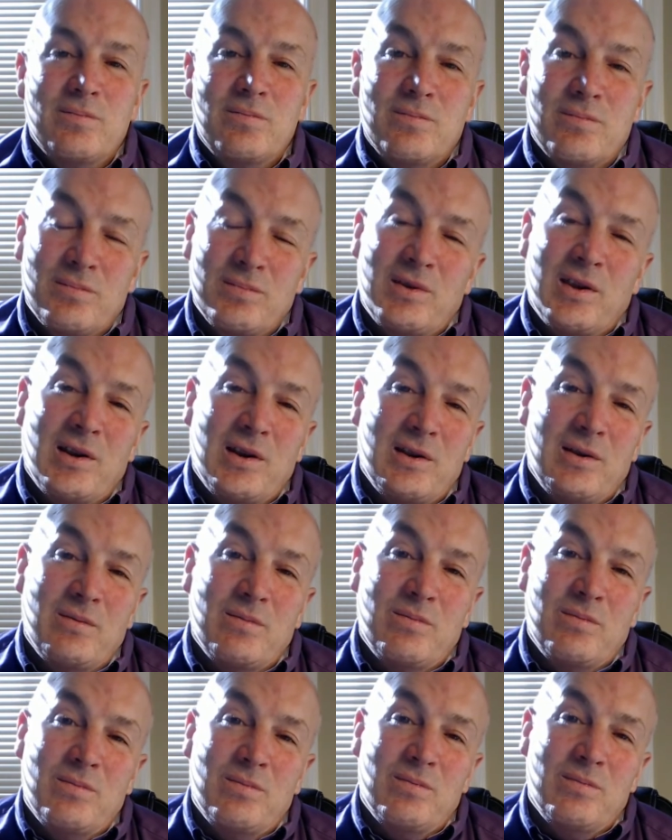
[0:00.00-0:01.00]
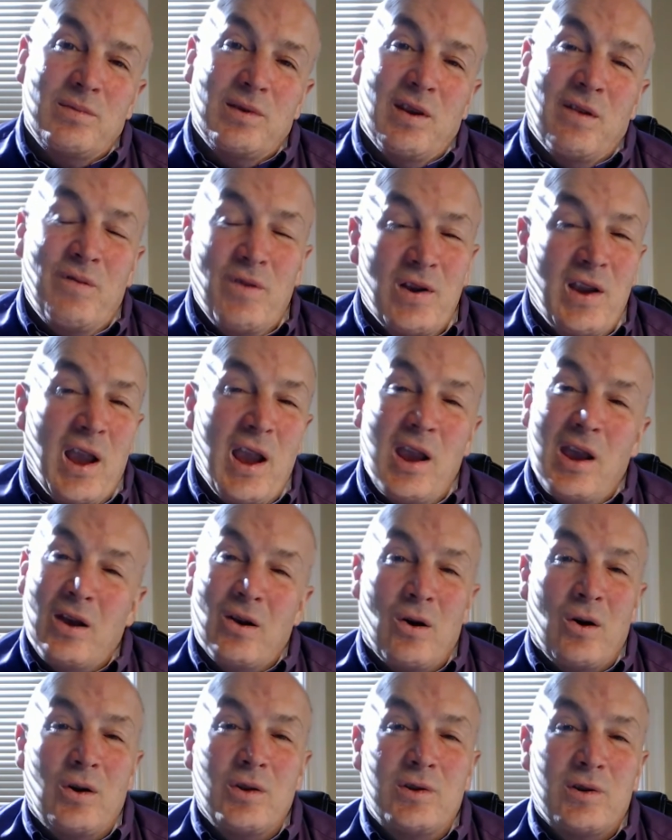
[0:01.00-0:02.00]
that if you can,
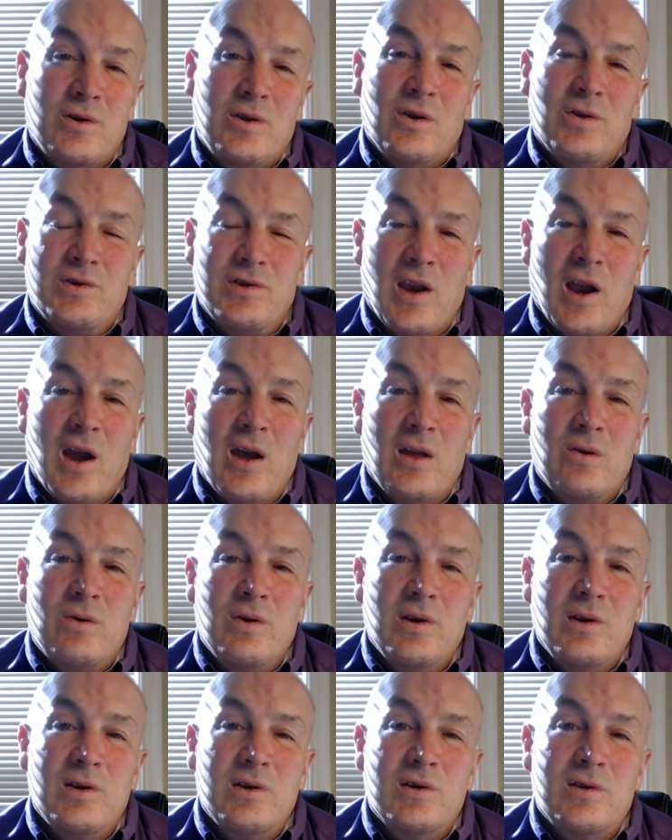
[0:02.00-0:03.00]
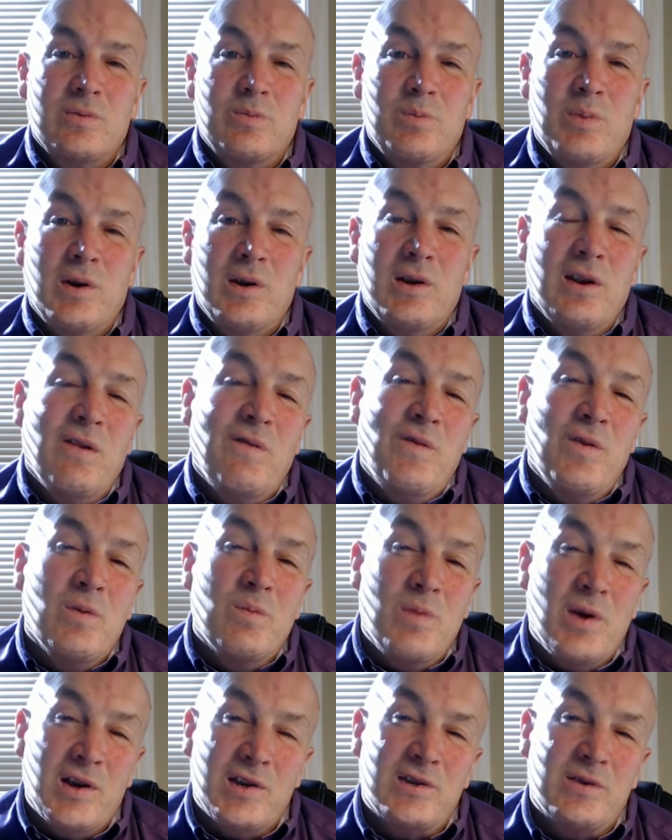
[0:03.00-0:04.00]
alter those gatherings. But if you
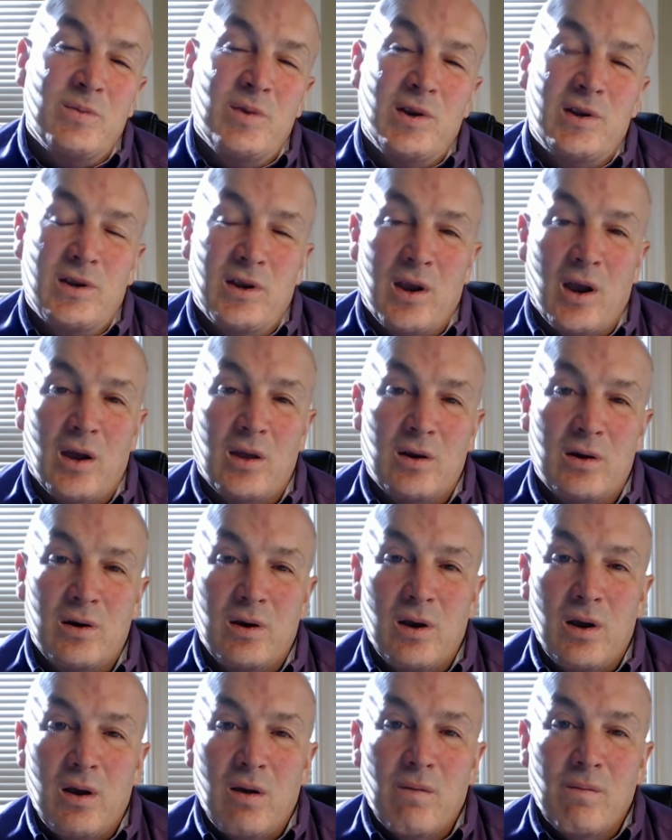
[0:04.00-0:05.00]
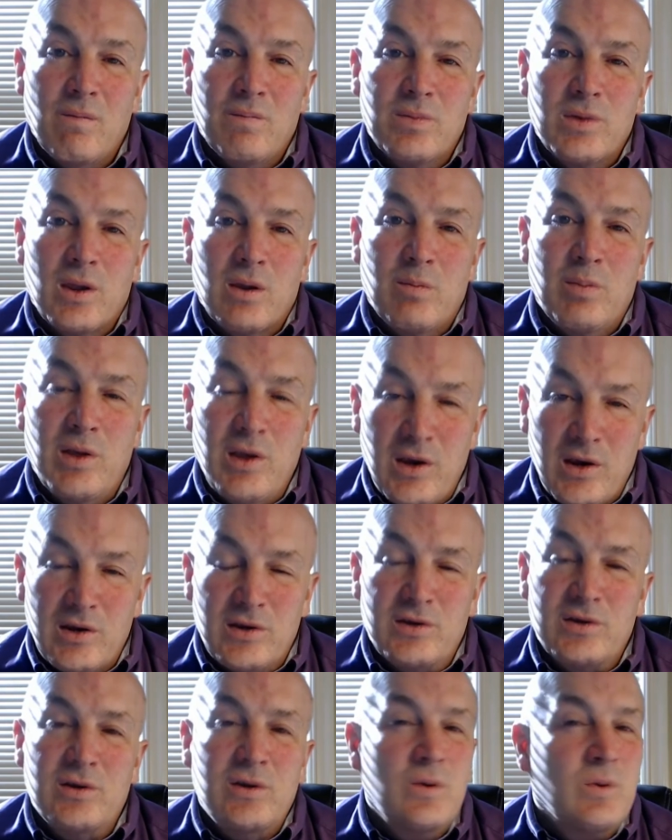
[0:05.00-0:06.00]
must meet together,
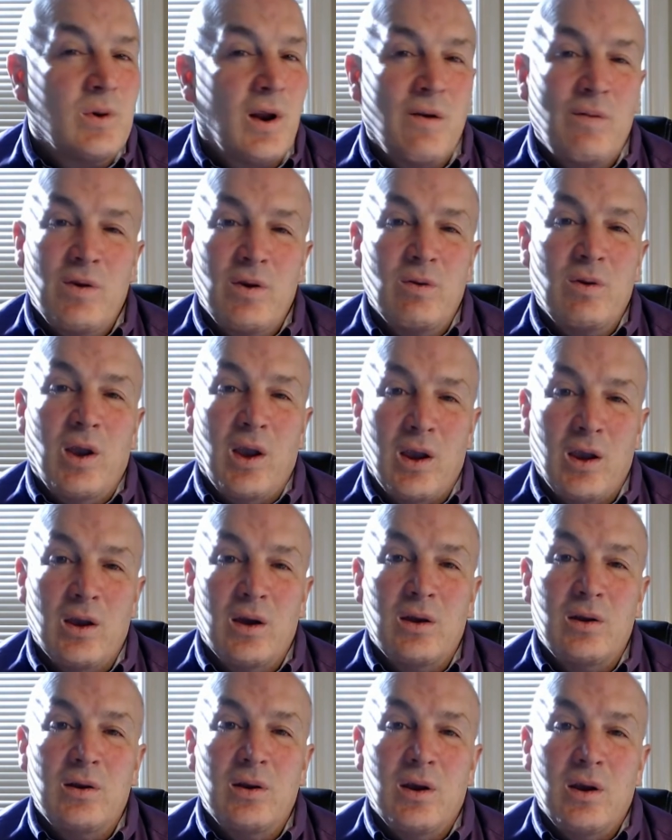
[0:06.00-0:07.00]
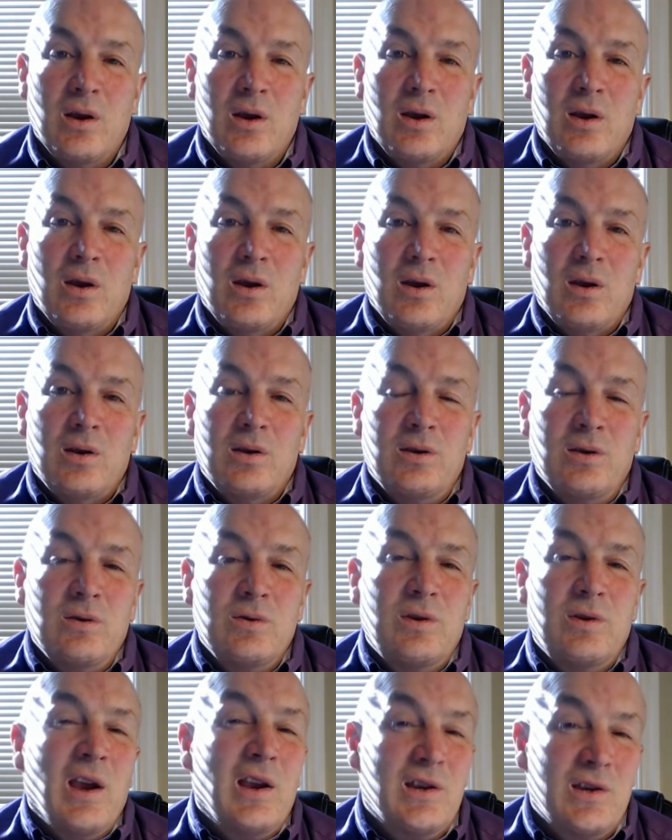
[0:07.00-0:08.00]
please do whatever you can to
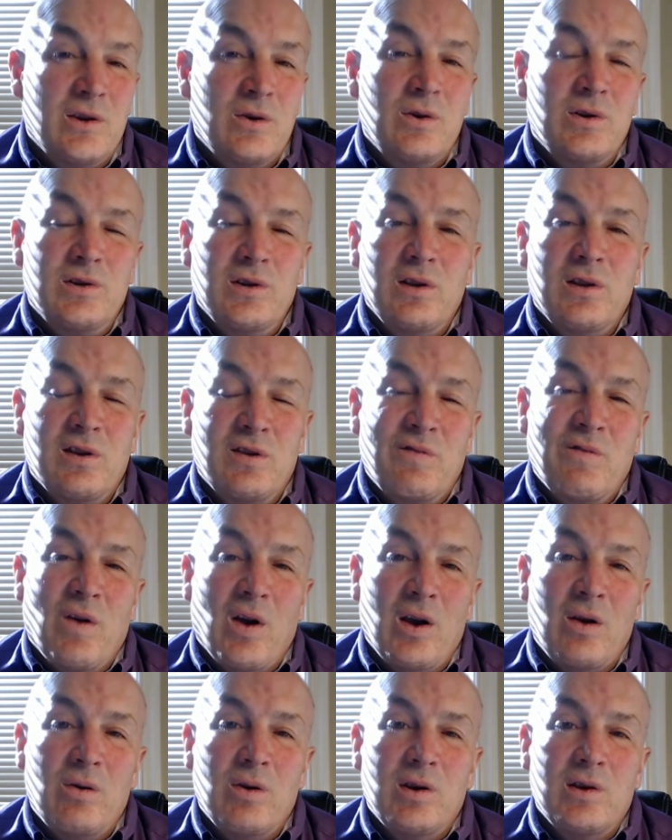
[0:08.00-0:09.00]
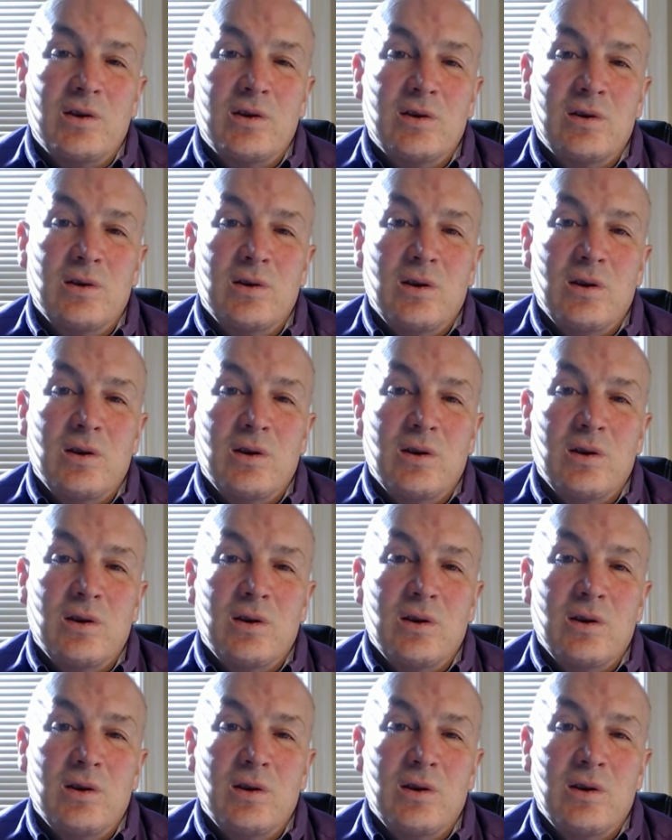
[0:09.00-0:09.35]
take seriously this virus.